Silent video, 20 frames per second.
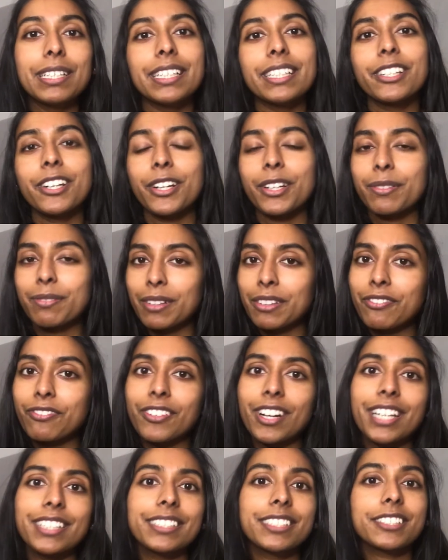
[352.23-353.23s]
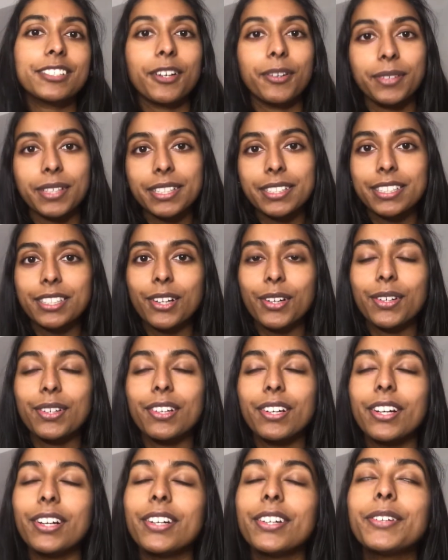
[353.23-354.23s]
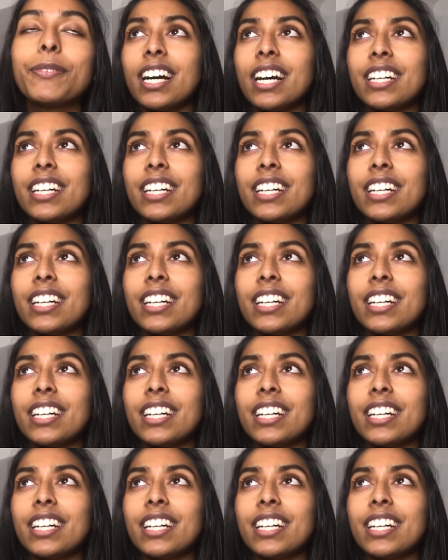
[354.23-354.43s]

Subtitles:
going with friends, going solo,